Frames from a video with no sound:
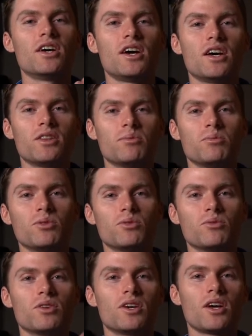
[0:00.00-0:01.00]
and the
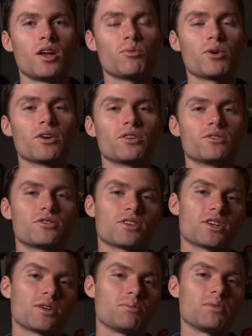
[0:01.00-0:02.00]
moon and where those are
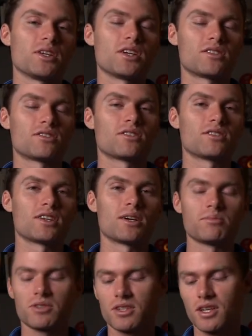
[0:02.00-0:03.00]
gonna be at certain
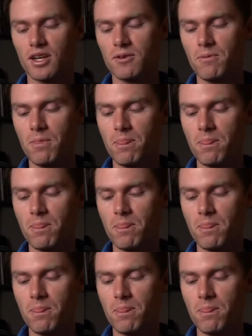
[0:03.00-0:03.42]
times of day.